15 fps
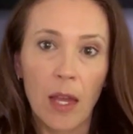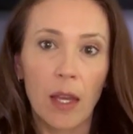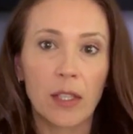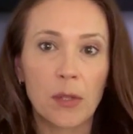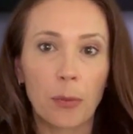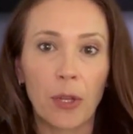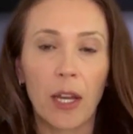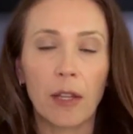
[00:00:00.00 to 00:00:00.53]

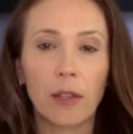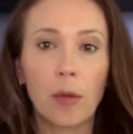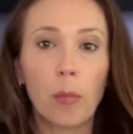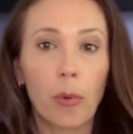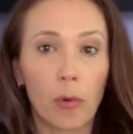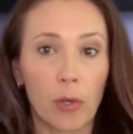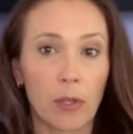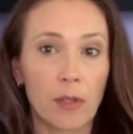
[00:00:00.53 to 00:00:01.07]
Explain the
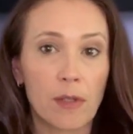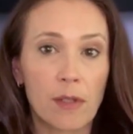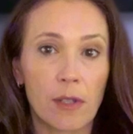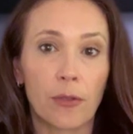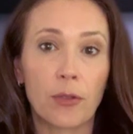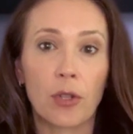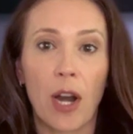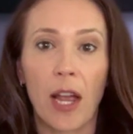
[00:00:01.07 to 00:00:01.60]
importance
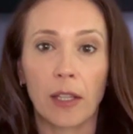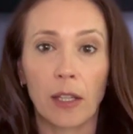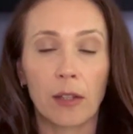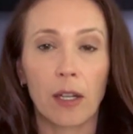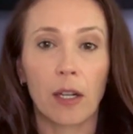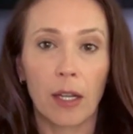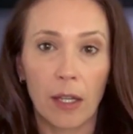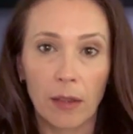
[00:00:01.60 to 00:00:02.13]
of tracking
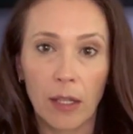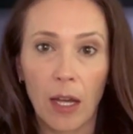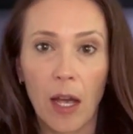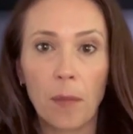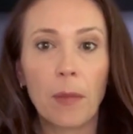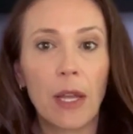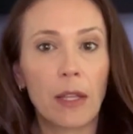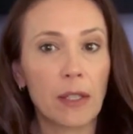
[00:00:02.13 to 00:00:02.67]
their
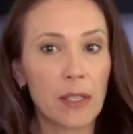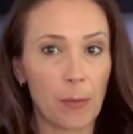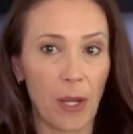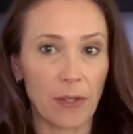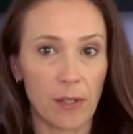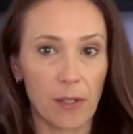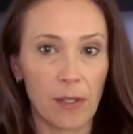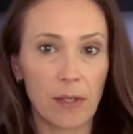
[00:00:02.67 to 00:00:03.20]
income and
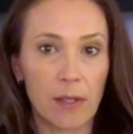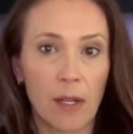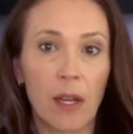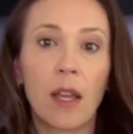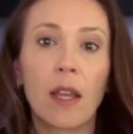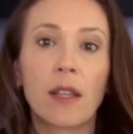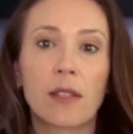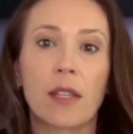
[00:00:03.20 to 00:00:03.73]
expenses,
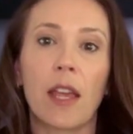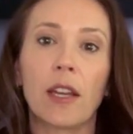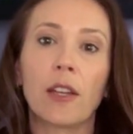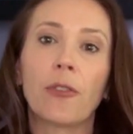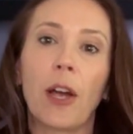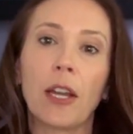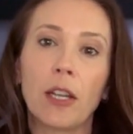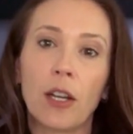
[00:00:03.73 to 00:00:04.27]

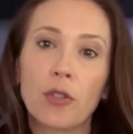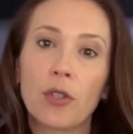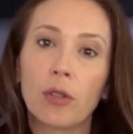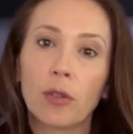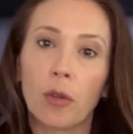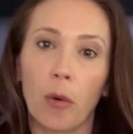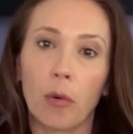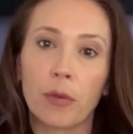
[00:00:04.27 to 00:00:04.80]
setting
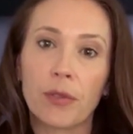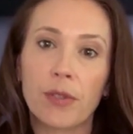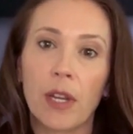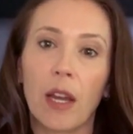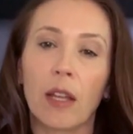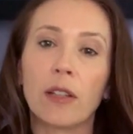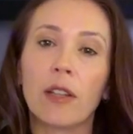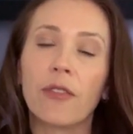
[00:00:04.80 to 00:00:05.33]
financial goals,
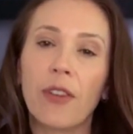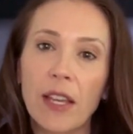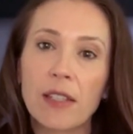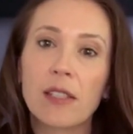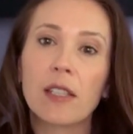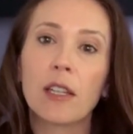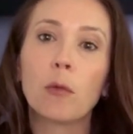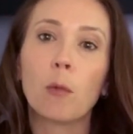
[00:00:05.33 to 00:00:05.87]
and
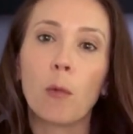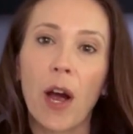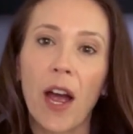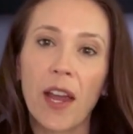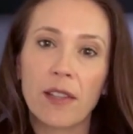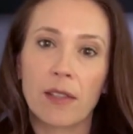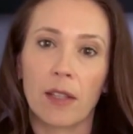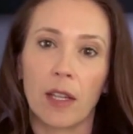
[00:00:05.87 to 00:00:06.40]
investing
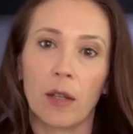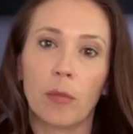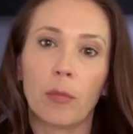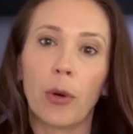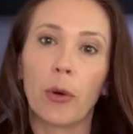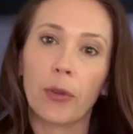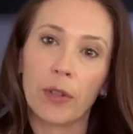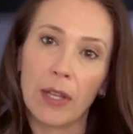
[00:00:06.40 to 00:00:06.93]
wisely,
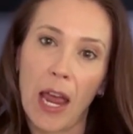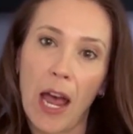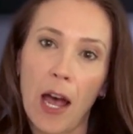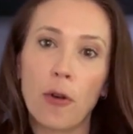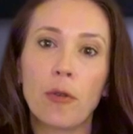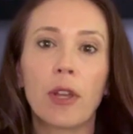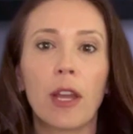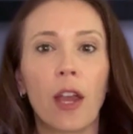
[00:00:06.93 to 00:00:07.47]
both
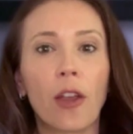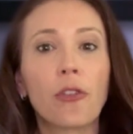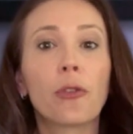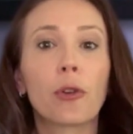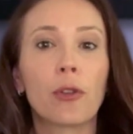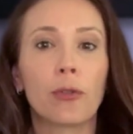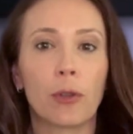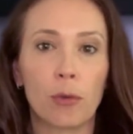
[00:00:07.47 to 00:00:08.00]
now and
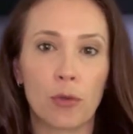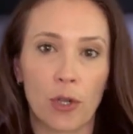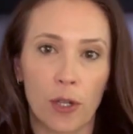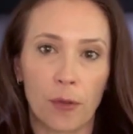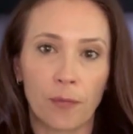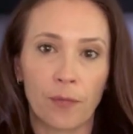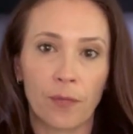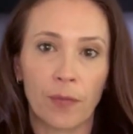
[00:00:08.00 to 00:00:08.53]
for the
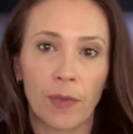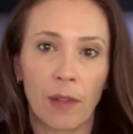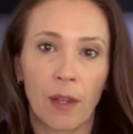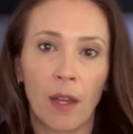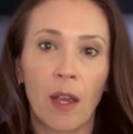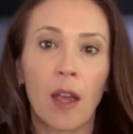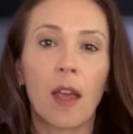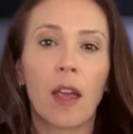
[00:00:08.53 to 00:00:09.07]
future.
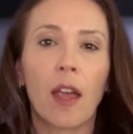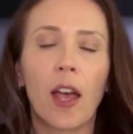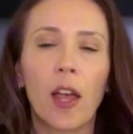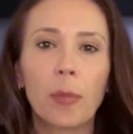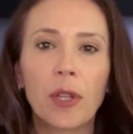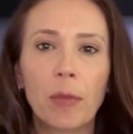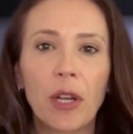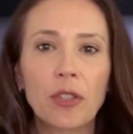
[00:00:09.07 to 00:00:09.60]

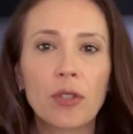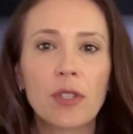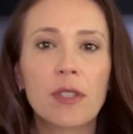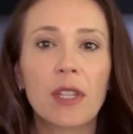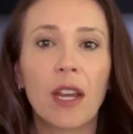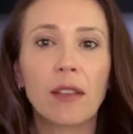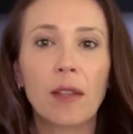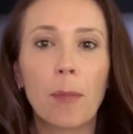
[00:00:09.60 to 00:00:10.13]
Help them
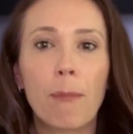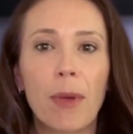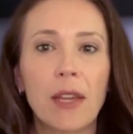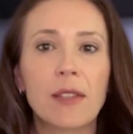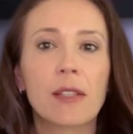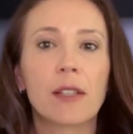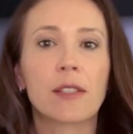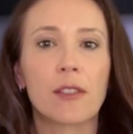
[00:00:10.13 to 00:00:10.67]
understand the
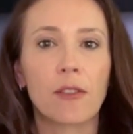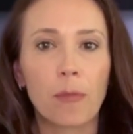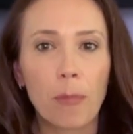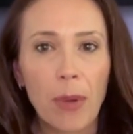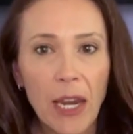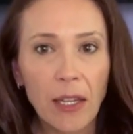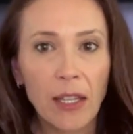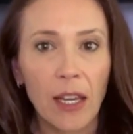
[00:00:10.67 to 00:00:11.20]
basics of
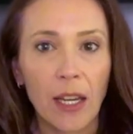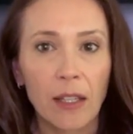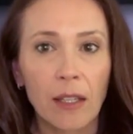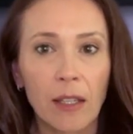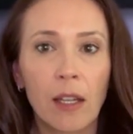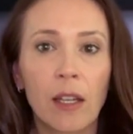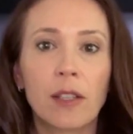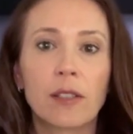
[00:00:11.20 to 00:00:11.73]
banking,
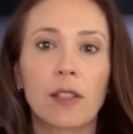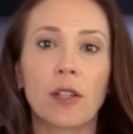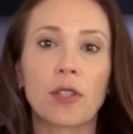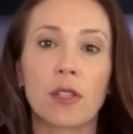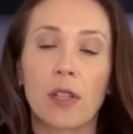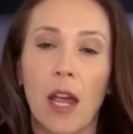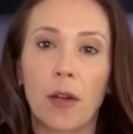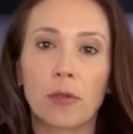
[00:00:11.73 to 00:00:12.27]
such
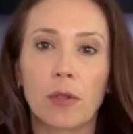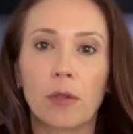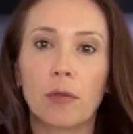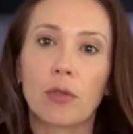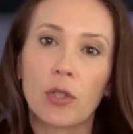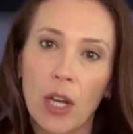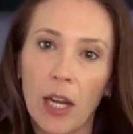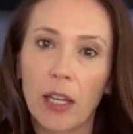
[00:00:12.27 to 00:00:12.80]
as how to
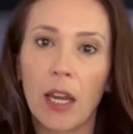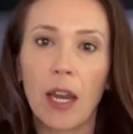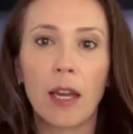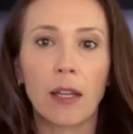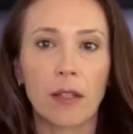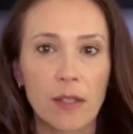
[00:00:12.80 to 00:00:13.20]
use checking